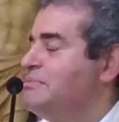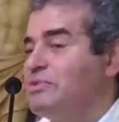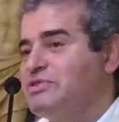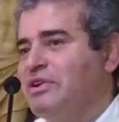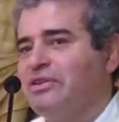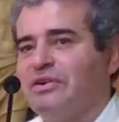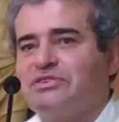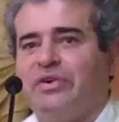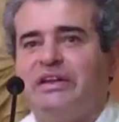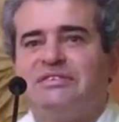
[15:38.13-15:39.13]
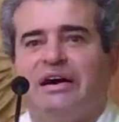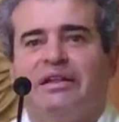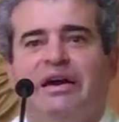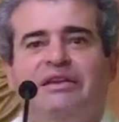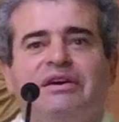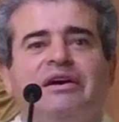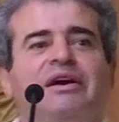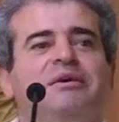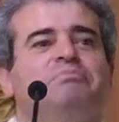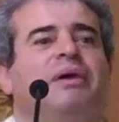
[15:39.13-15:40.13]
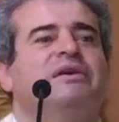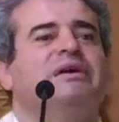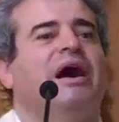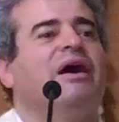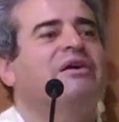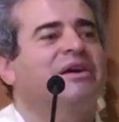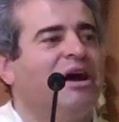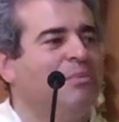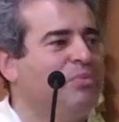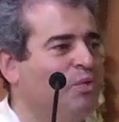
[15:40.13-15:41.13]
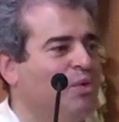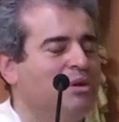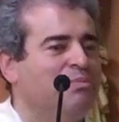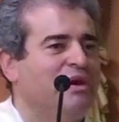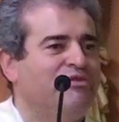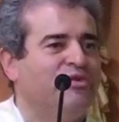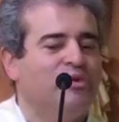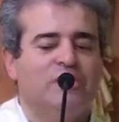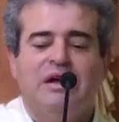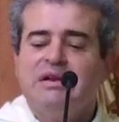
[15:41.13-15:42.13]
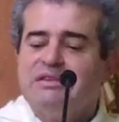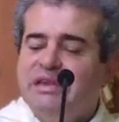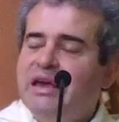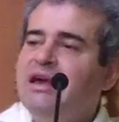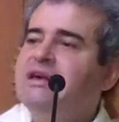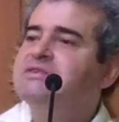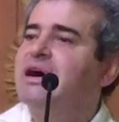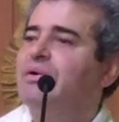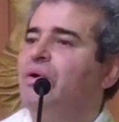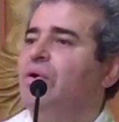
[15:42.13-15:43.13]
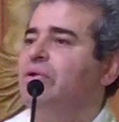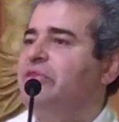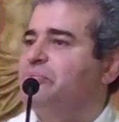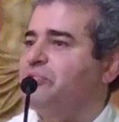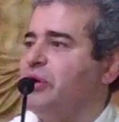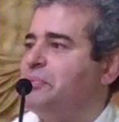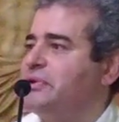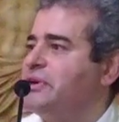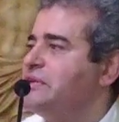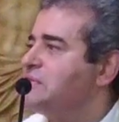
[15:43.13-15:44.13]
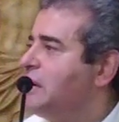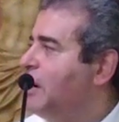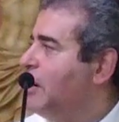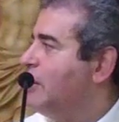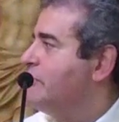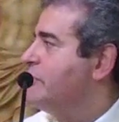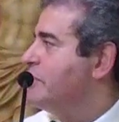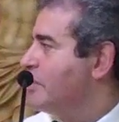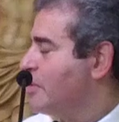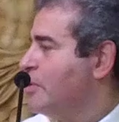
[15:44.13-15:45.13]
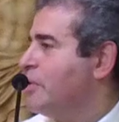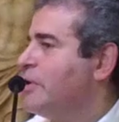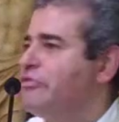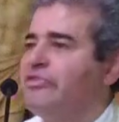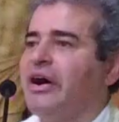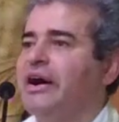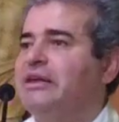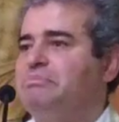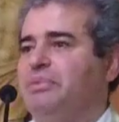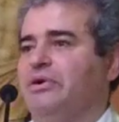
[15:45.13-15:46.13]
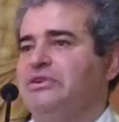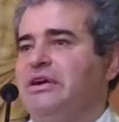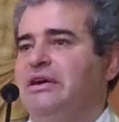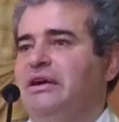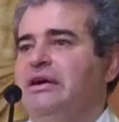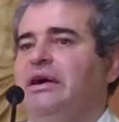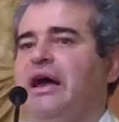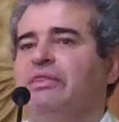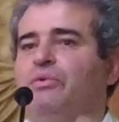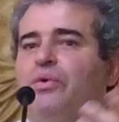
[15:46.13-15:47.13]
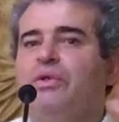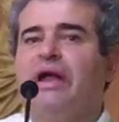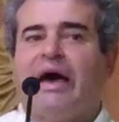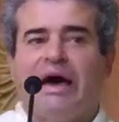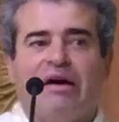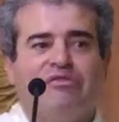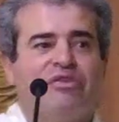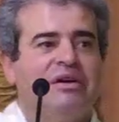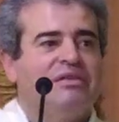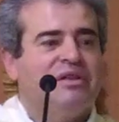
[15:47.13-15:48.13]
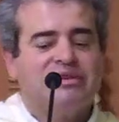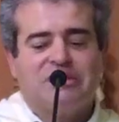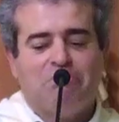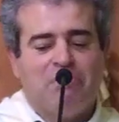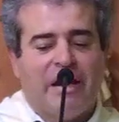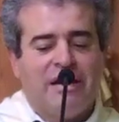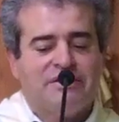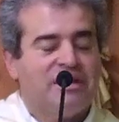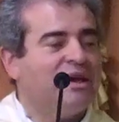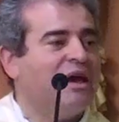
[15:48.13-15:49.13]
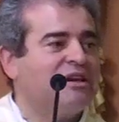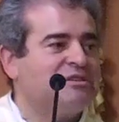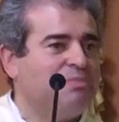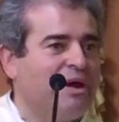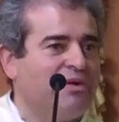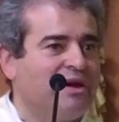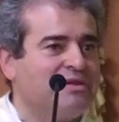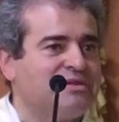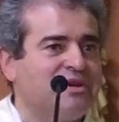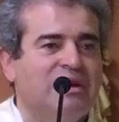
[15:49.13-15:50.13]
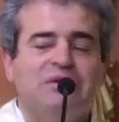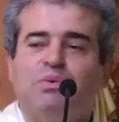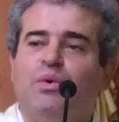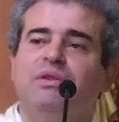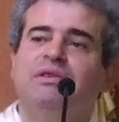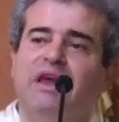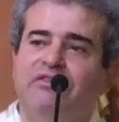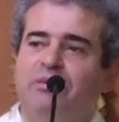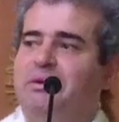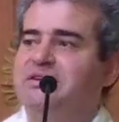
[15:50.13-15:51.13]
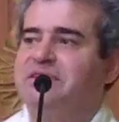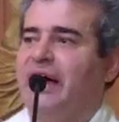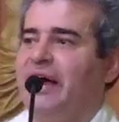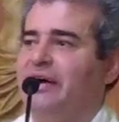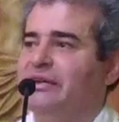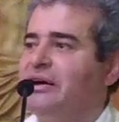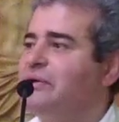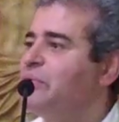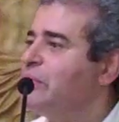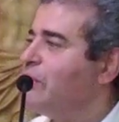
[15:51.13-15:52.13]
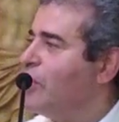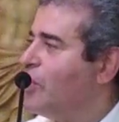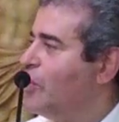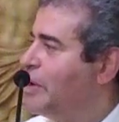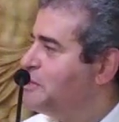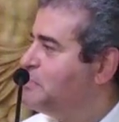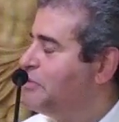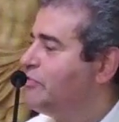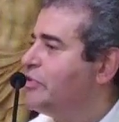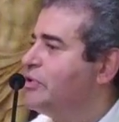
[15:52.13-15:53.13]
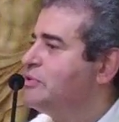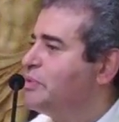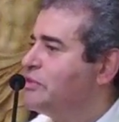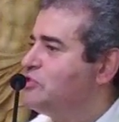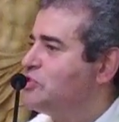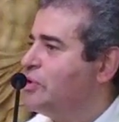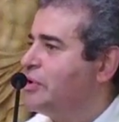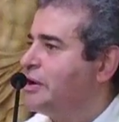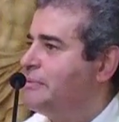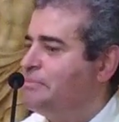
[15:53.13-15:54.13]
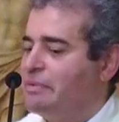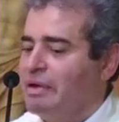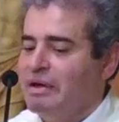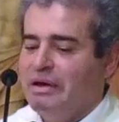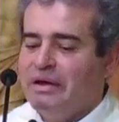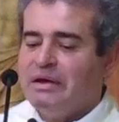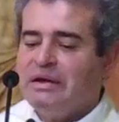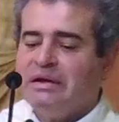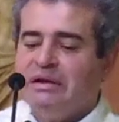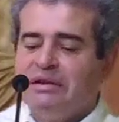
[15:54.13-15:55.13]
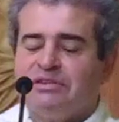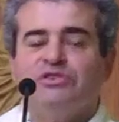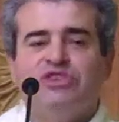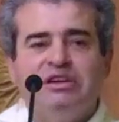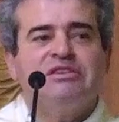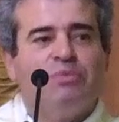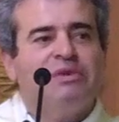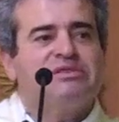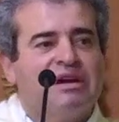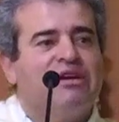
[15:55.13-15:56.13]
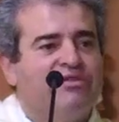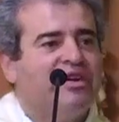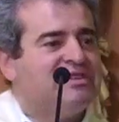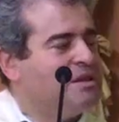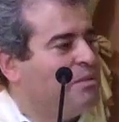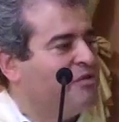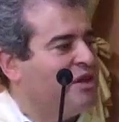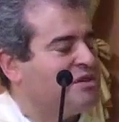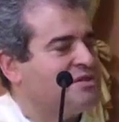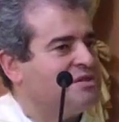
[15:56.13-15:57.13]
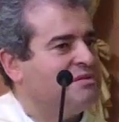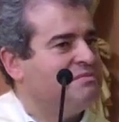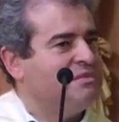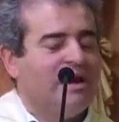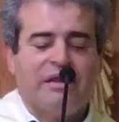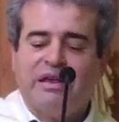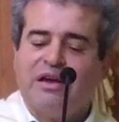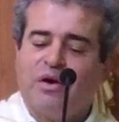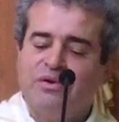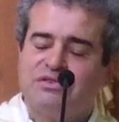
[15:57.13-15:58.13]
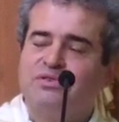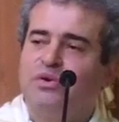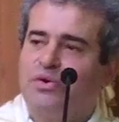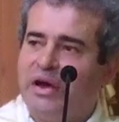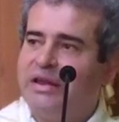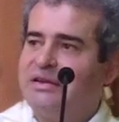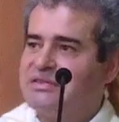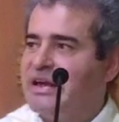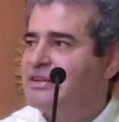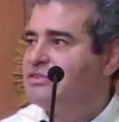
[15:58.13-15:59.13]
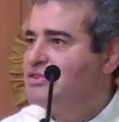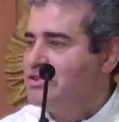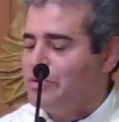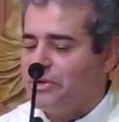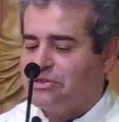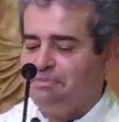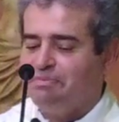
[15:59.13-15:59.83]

Well, certainly not as great as Our Lady, but our cup will be full. These are all the properties of the glorified body, and we will have this amazing experience. We will never be sad. We'll always be filled with joy. So Jesus wants to convince them of this, and he goes to a great extent to do it.